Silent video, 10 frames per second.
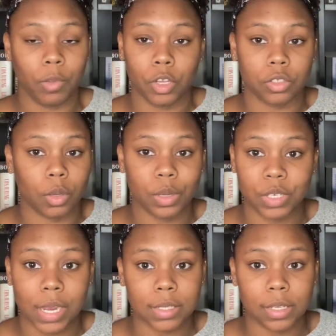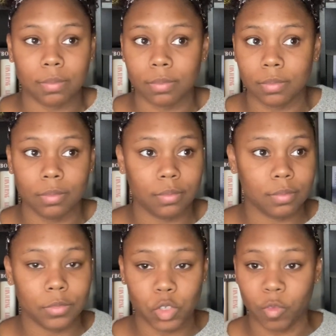Kosoko Jackson,
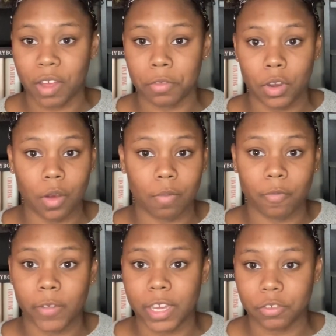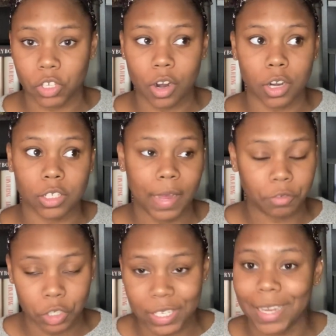Survive the Dome, 5 stars
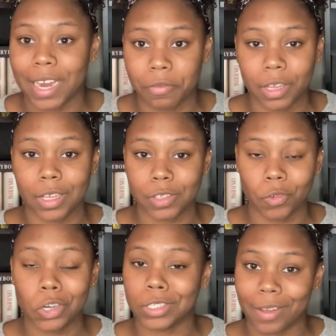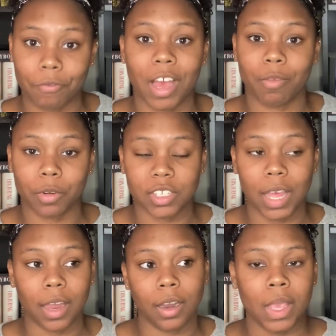after DNFing his first at 5%.
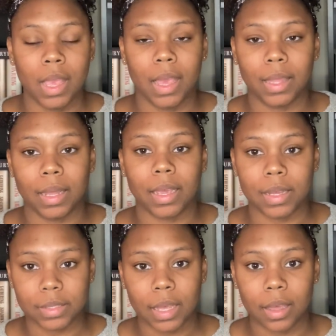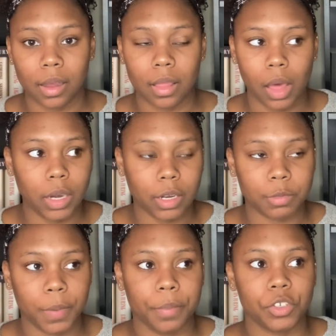And like I said, a lot of
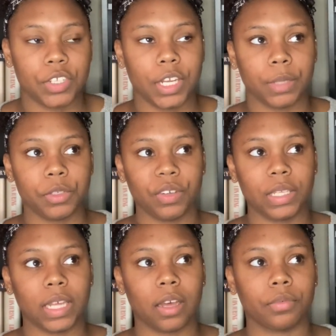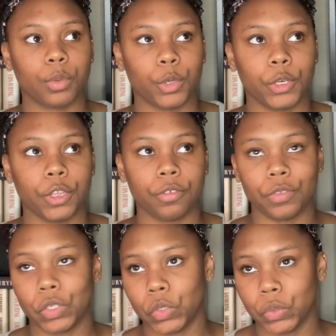times people just end up doing that for the
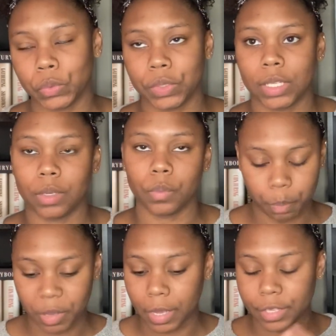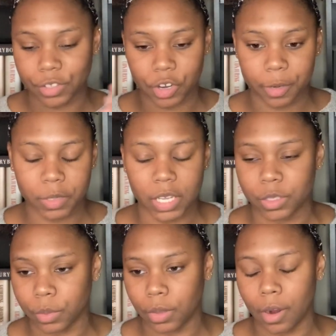views and because they're
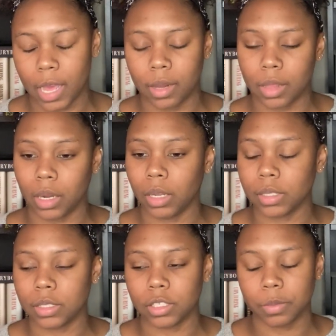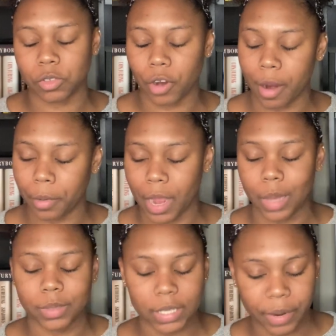obsessed with their analytics and subscriber
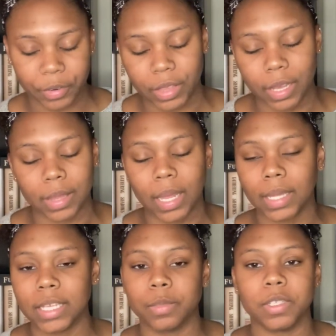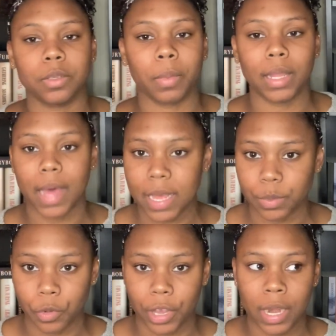counts and everything. And that leads me to my
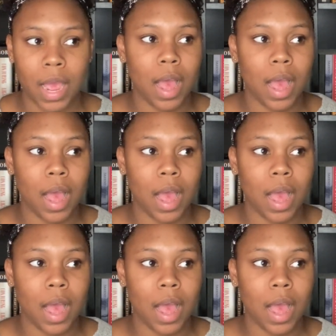last point.